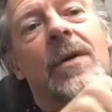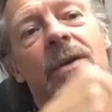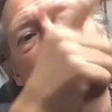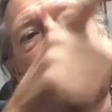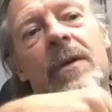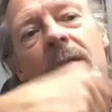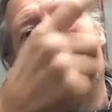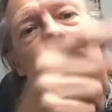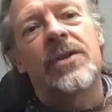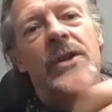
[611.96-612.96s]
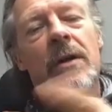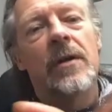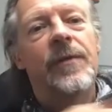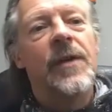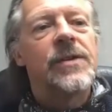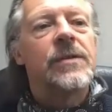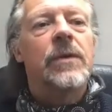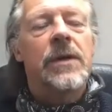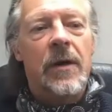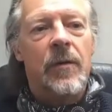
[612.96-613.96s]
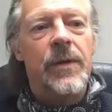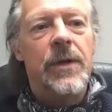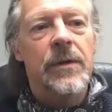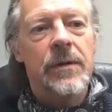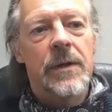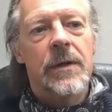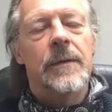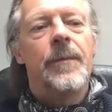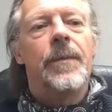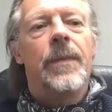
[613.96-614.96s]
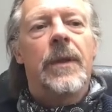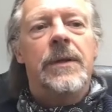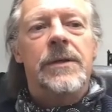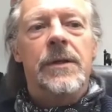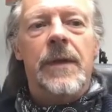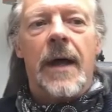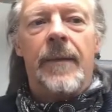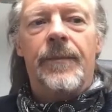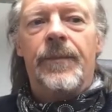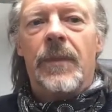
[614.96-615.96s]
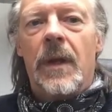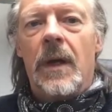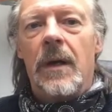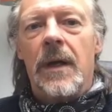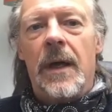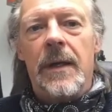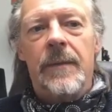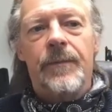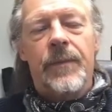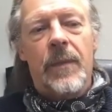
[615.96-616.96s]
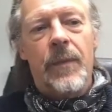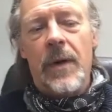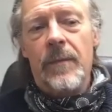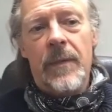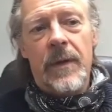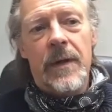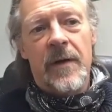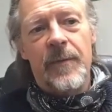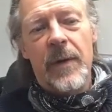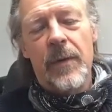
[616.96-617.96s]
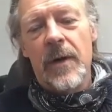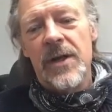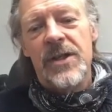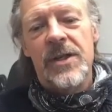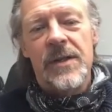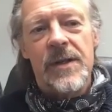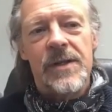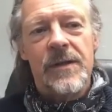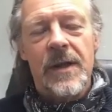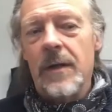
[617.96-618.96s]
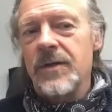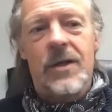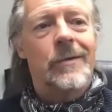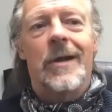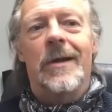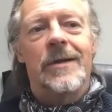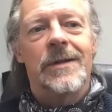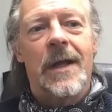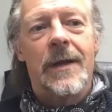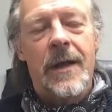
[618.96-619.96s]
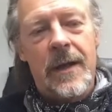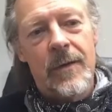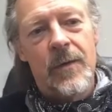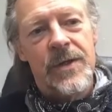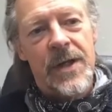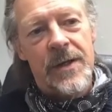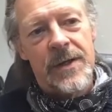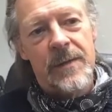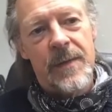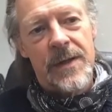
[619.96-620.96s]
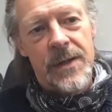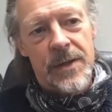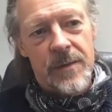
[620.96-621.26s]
on. So cycle of fifths would help you do that. Okay, but if people are listening to this and think still don't understand that, you can always send us a message.